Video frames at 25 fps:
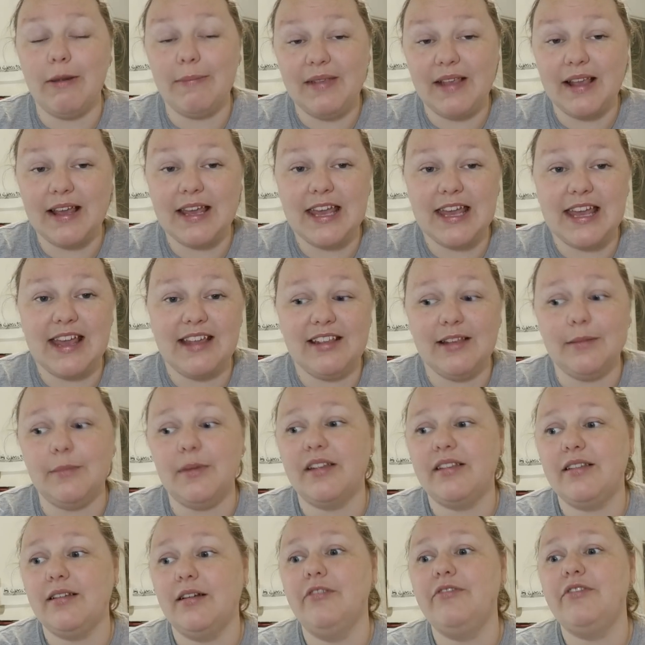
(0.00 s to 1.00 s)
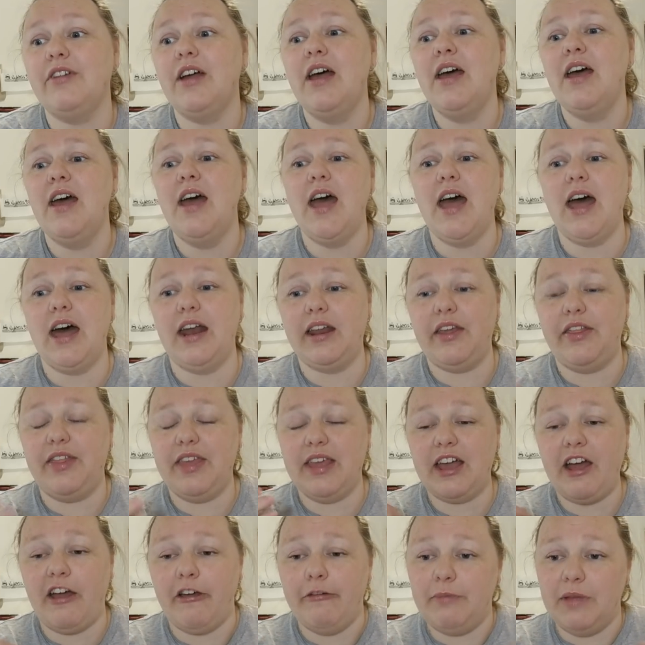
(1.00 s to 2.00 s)
I'm second guessing myself, and I
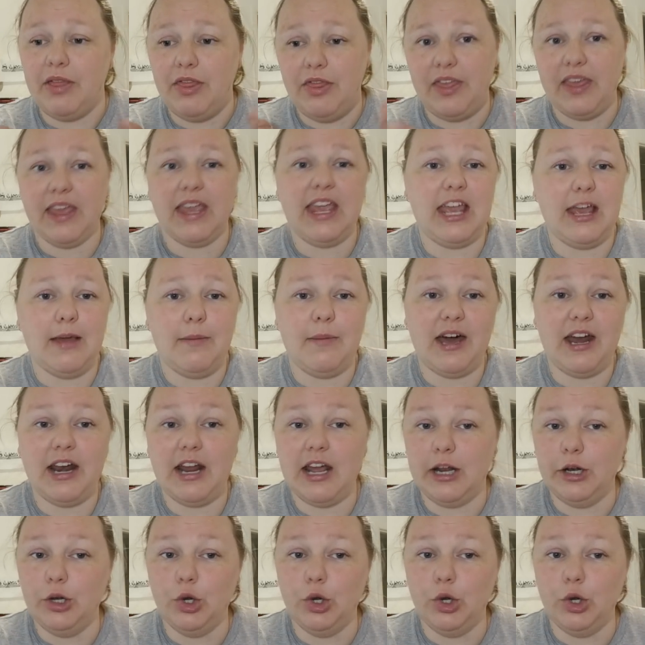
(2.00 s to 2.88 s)
think I've been thinking about it